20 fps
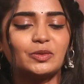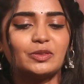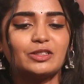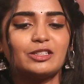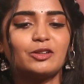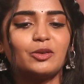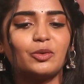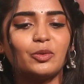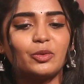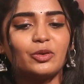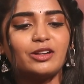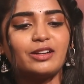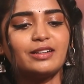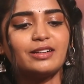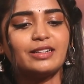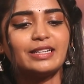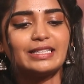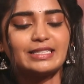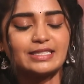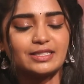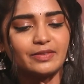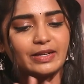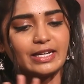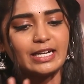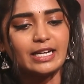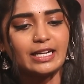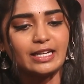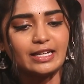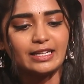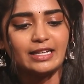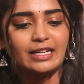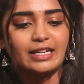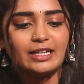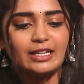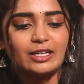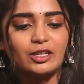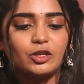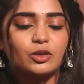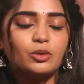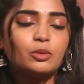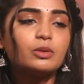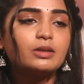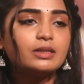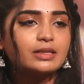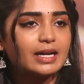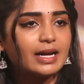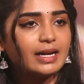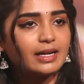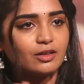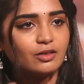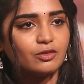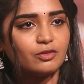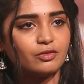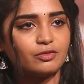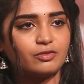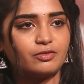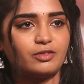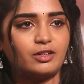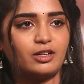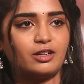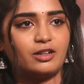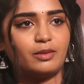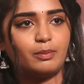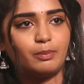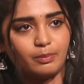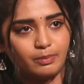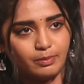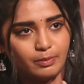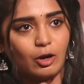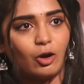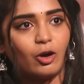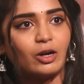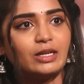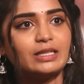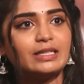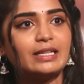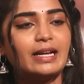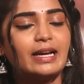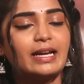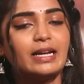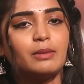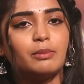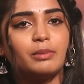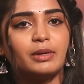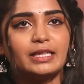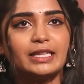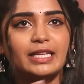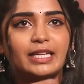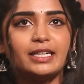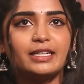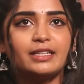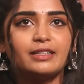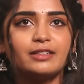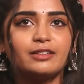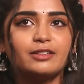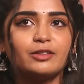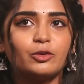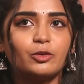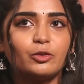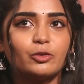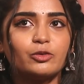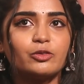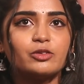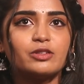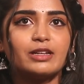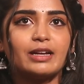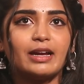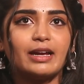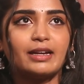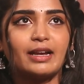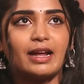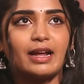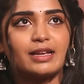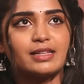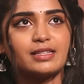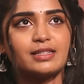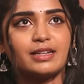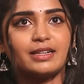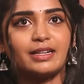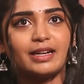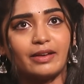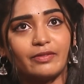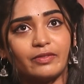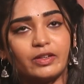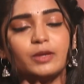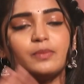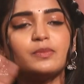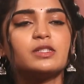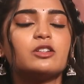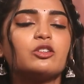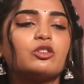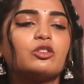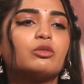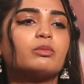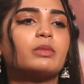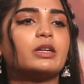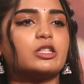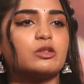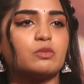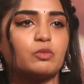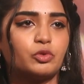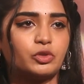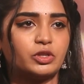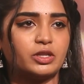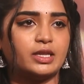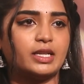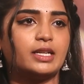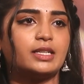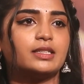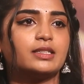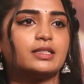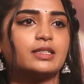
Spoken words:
the whole, it's a very cute kind of plot line, but then it develops into much more than that.